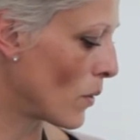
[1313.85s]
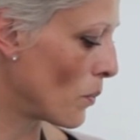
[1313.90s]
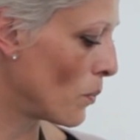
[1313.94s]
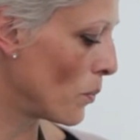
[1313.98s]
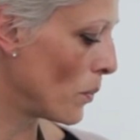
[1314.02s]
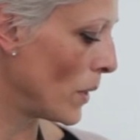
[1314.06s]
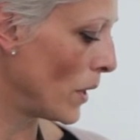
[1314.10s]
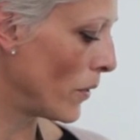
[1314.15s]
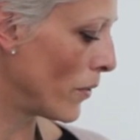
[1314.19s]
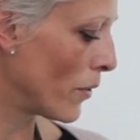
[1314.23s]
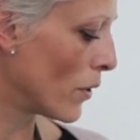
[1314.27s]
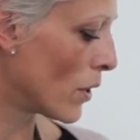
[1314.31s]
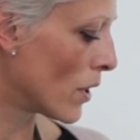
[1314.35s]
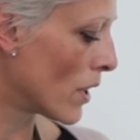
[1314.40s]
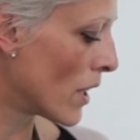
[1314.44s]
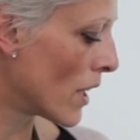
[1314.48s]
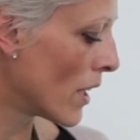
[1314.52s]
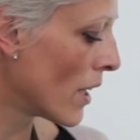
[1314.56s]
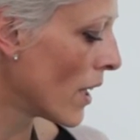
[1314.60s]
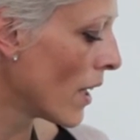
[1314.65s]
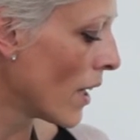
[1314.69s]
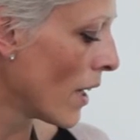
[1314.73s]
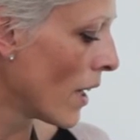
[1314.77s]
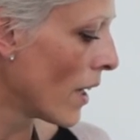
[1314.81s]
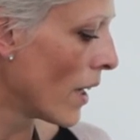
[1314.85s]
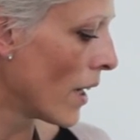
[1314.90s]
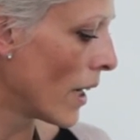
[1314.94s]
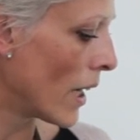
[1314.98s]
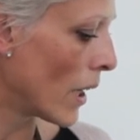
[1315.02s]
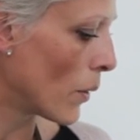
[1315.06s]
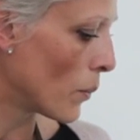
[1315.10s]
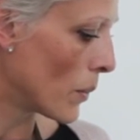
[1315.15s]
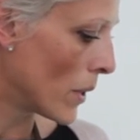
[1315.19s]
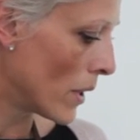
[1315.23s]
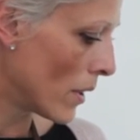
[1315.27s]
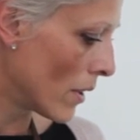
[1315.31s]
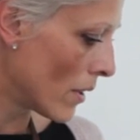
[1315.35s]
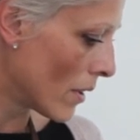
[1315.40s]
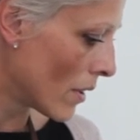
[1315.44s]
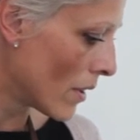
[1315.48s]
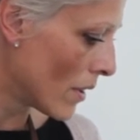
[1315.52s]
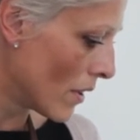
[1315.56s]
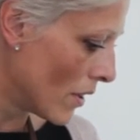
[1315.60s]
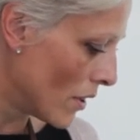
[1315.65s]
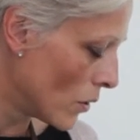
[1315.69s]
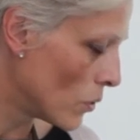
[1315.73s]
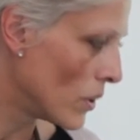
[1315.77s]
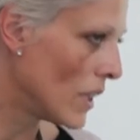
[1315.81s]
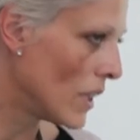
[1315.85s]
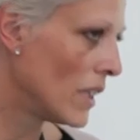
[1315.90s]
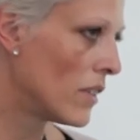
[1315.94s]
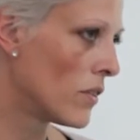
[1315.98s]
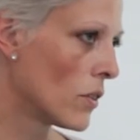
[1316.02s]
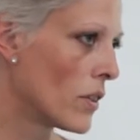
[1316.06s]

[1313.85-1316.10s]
before, I mean, you need to